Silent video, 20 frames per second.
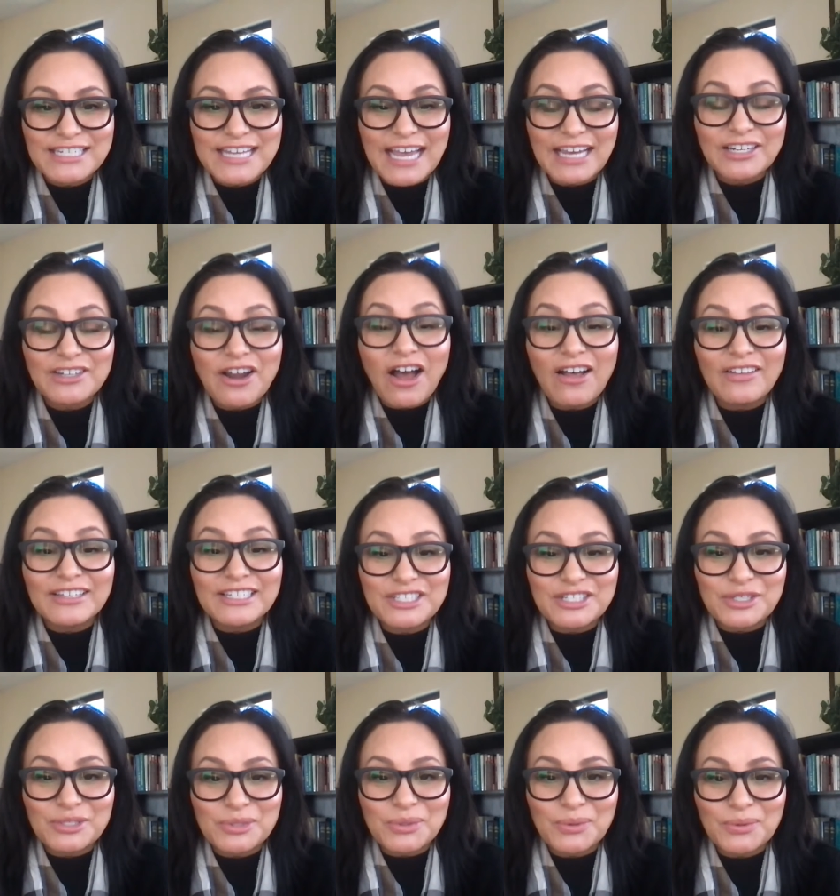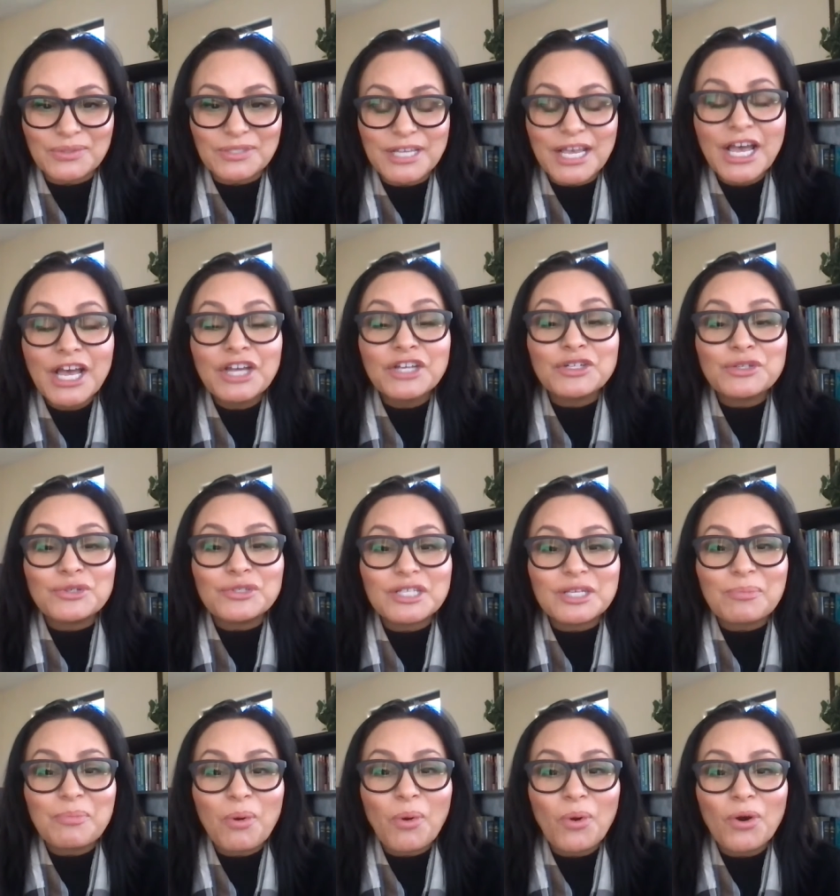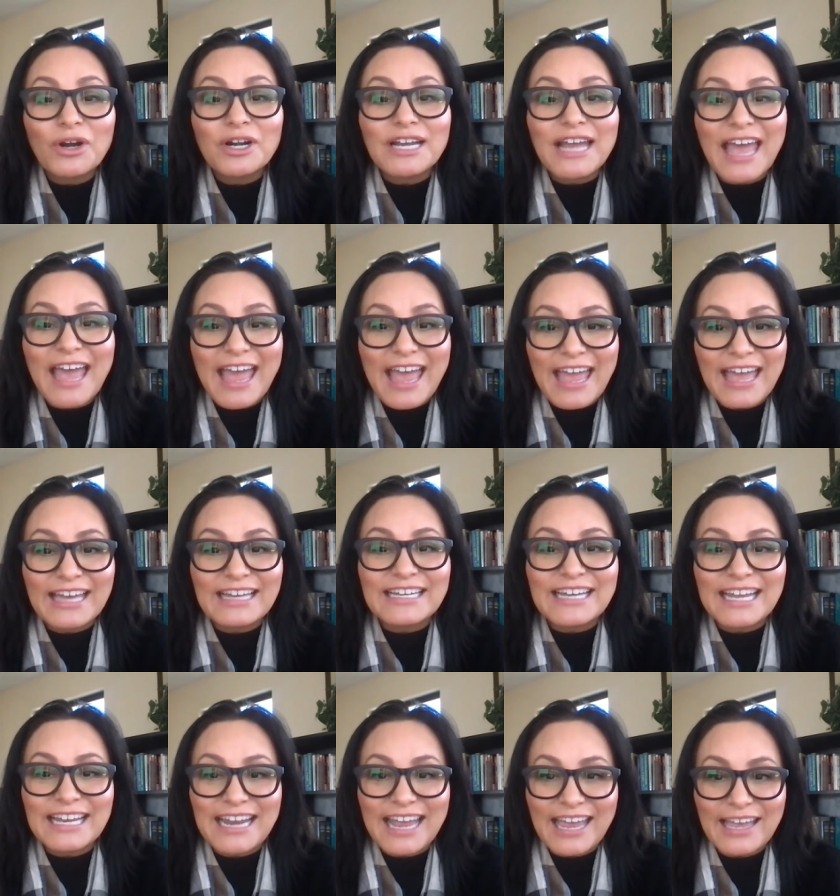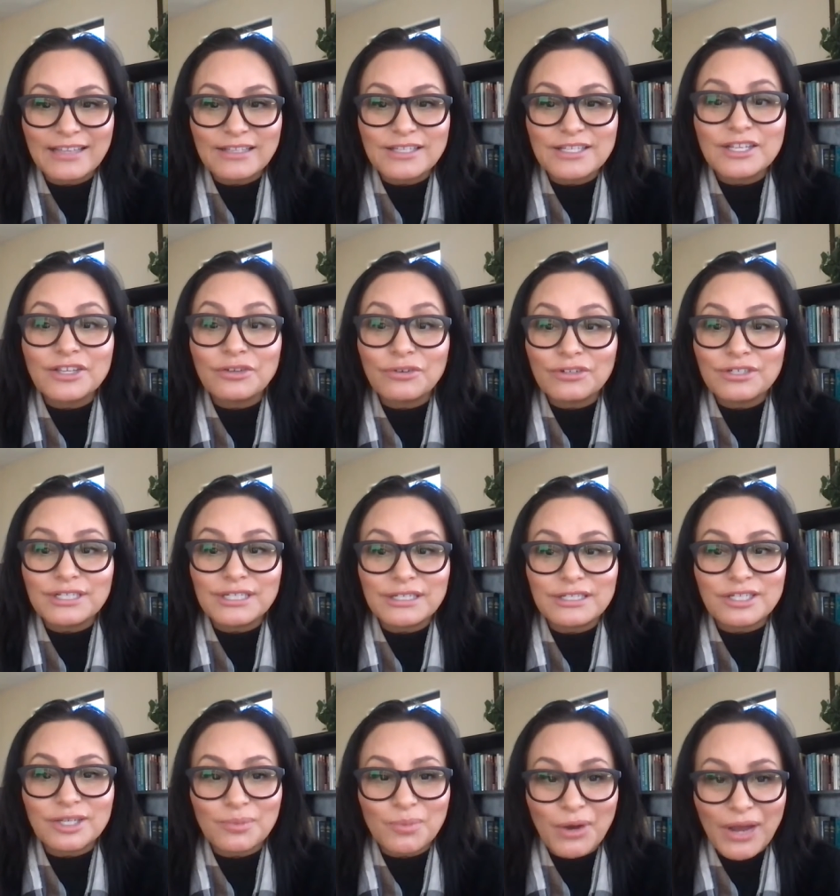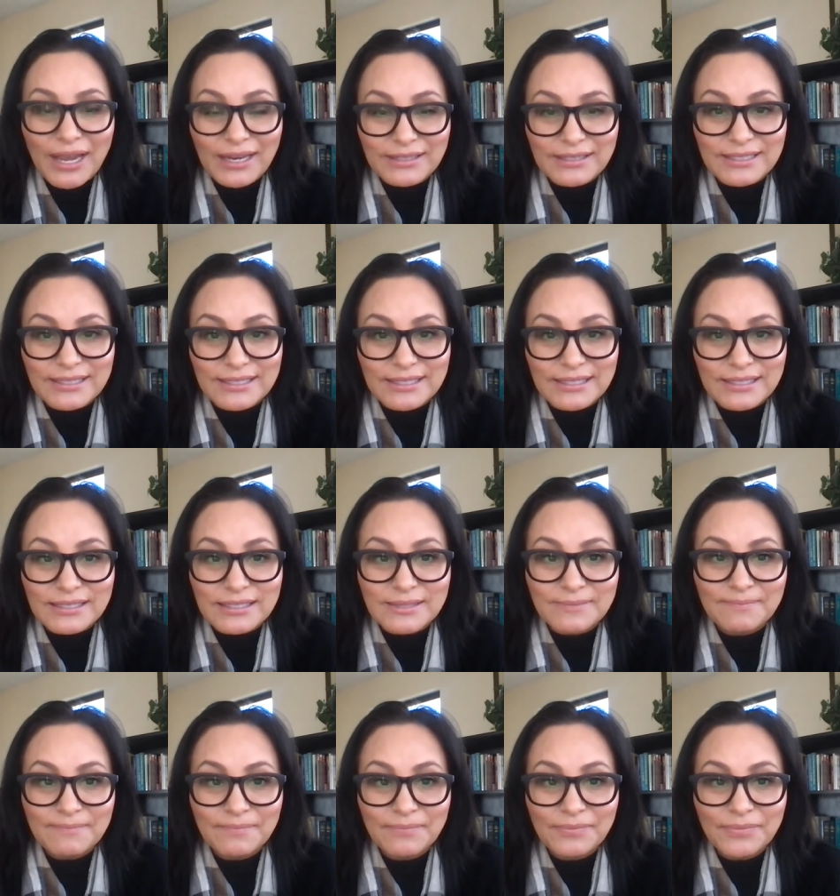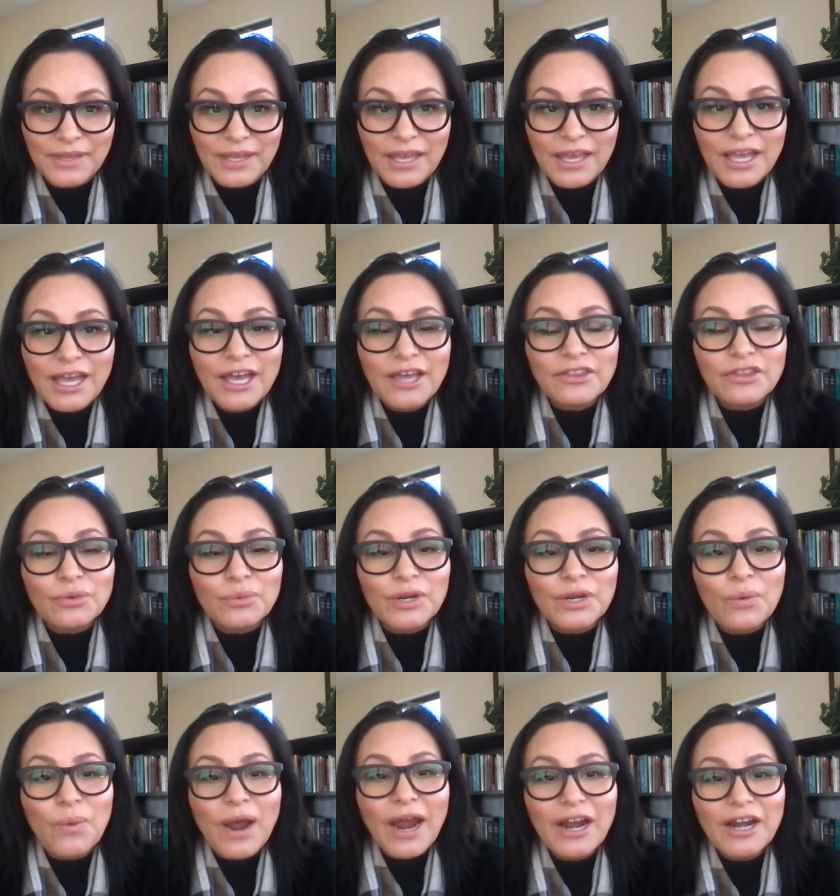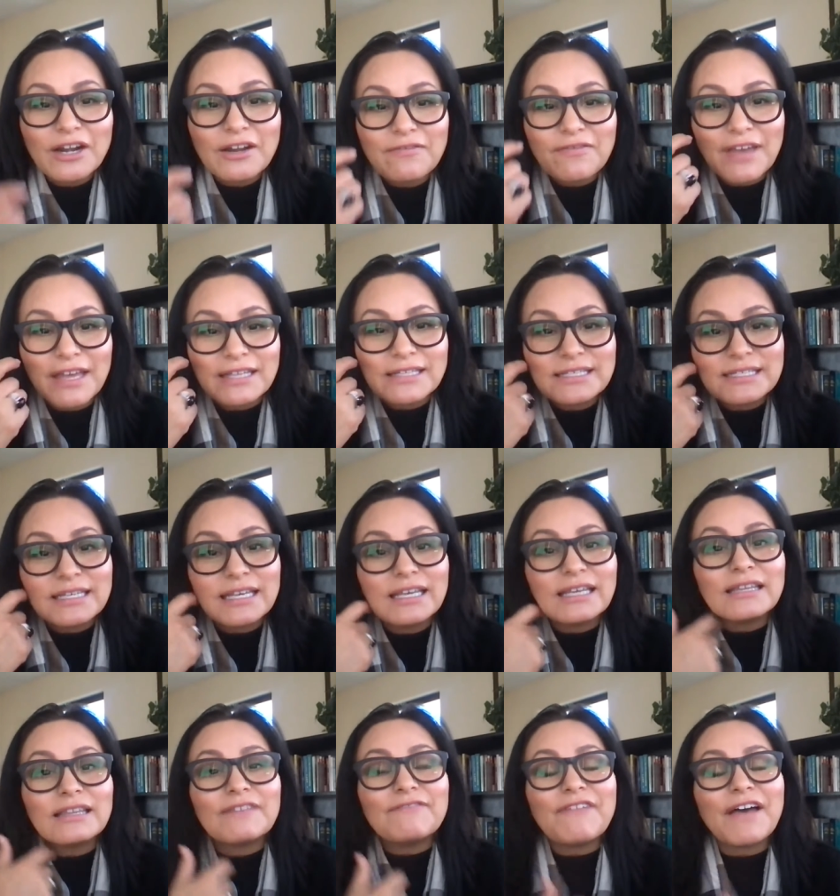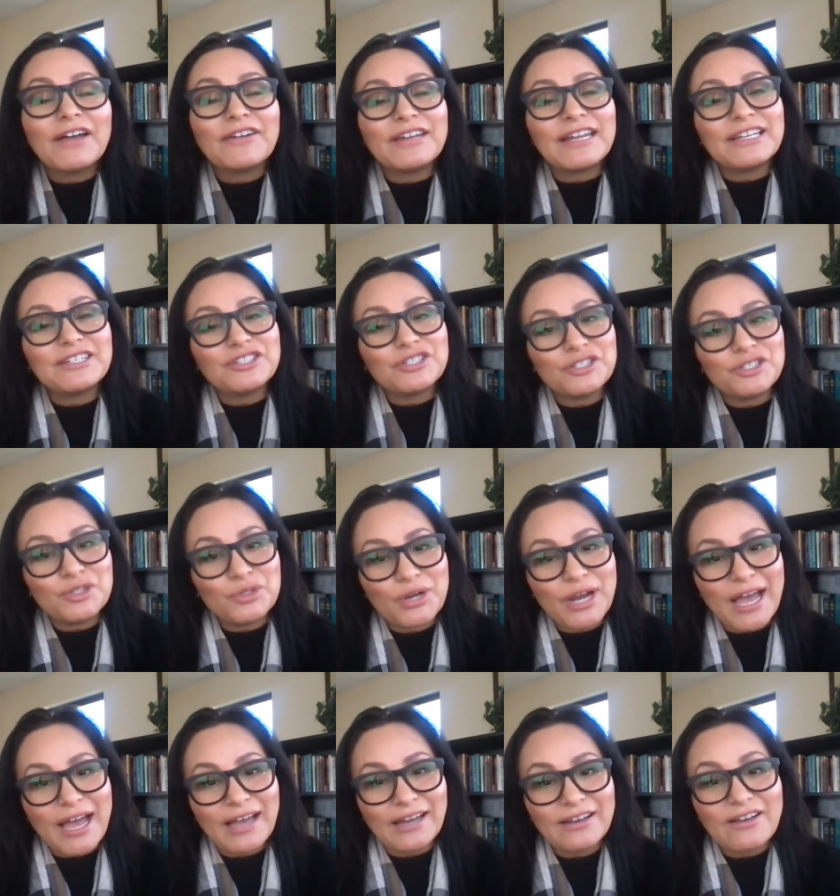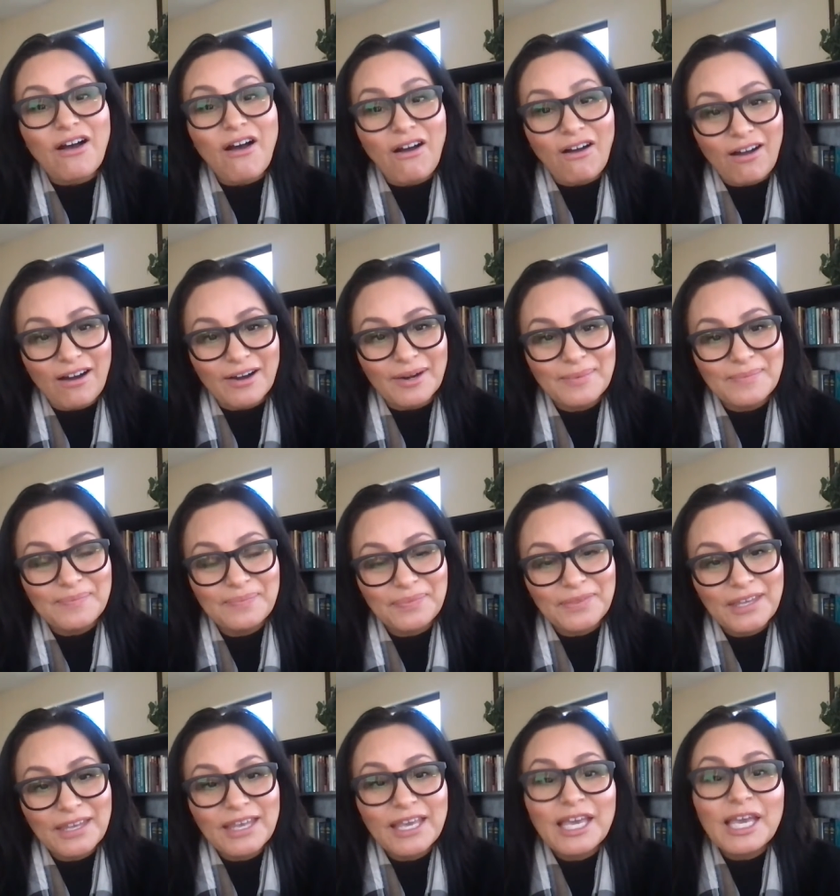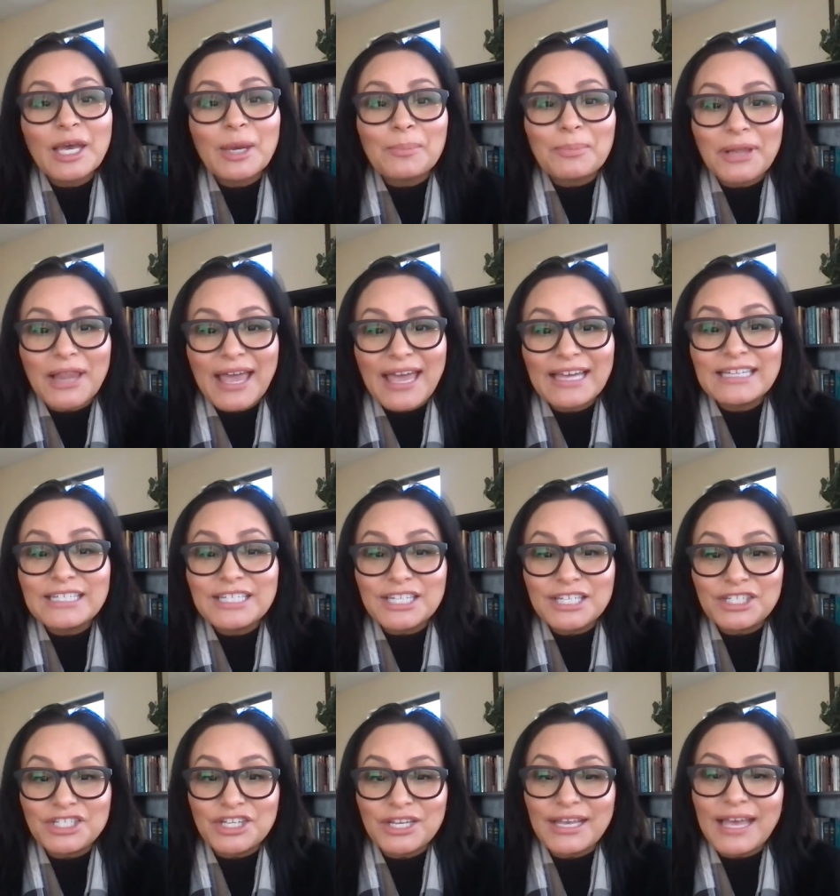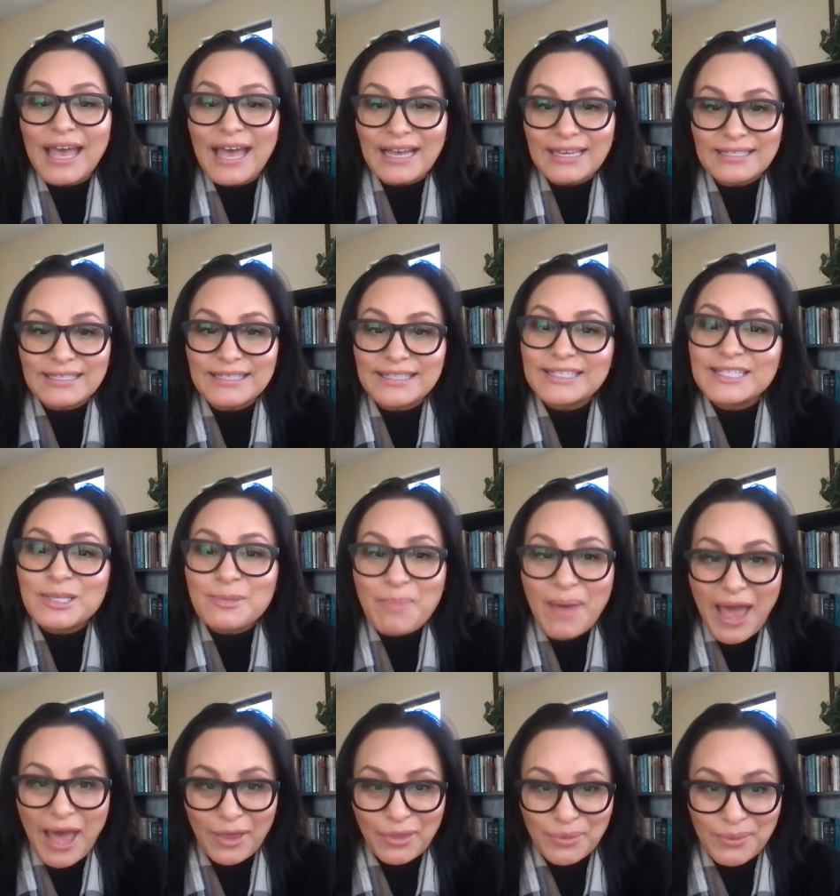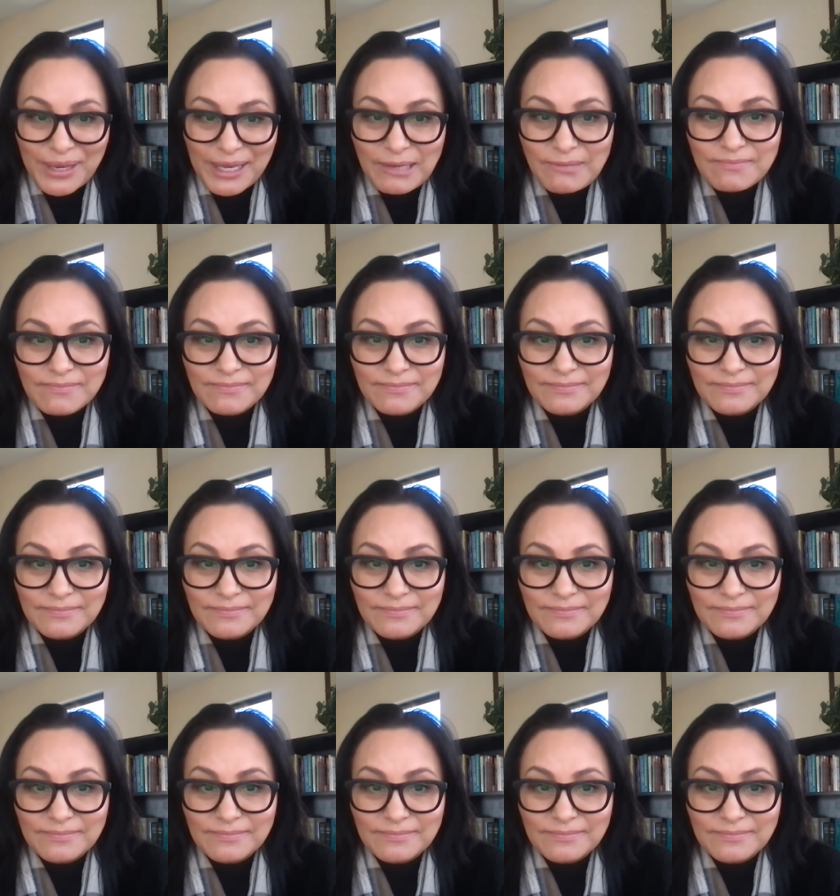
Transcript: technology tools to support and enhance your teaching practices. The required events in the Foundations track are Plan Teaching Excellence Pathway,